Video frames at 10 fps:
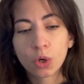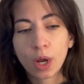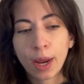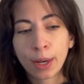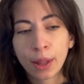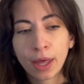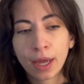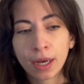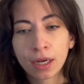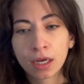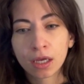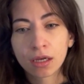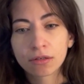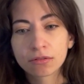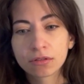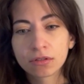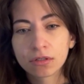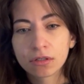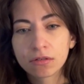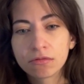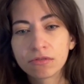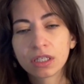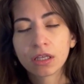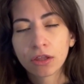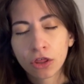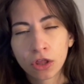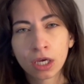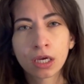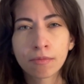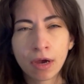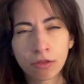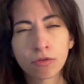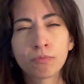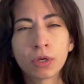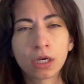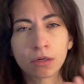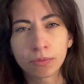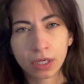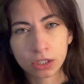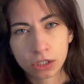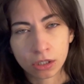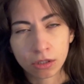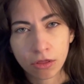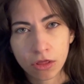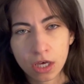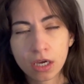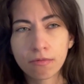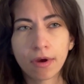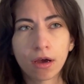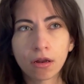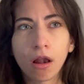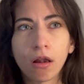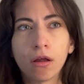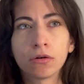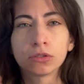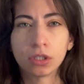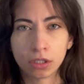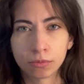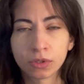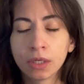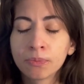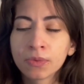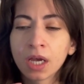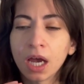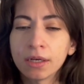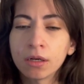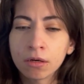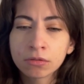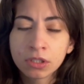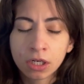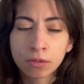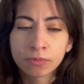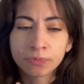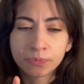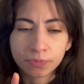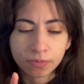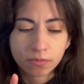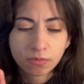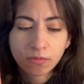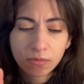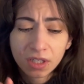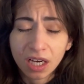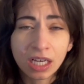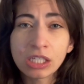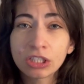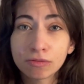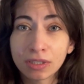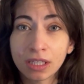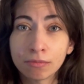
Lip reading: and then really think about the bigger picture, think about long term. And long term, I used to make that